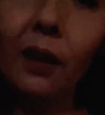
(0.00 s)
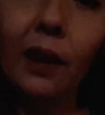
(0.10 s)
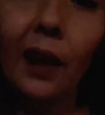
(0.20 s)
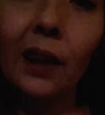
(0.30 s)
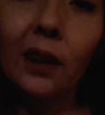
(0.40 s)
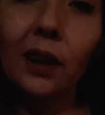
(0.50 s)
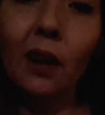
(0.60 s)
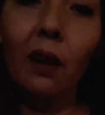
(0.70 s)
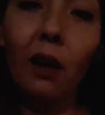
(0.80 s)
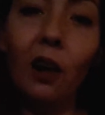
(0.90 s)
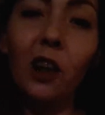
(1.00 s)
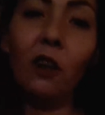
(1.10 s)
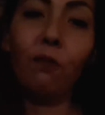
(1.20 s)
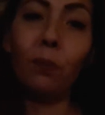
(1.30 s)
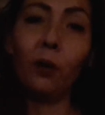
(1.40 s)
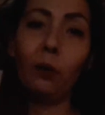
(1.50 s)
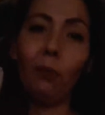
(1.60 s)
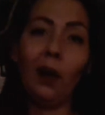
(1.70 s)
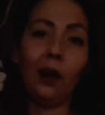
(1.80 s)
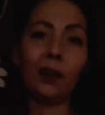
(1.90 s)
there is a lot of burn
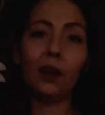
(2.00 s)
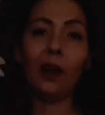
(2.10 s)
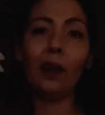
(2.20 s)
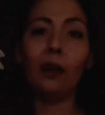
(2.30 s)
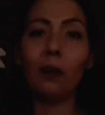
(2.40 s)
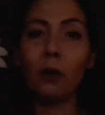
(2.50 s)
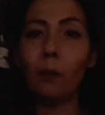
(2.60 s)
marks, and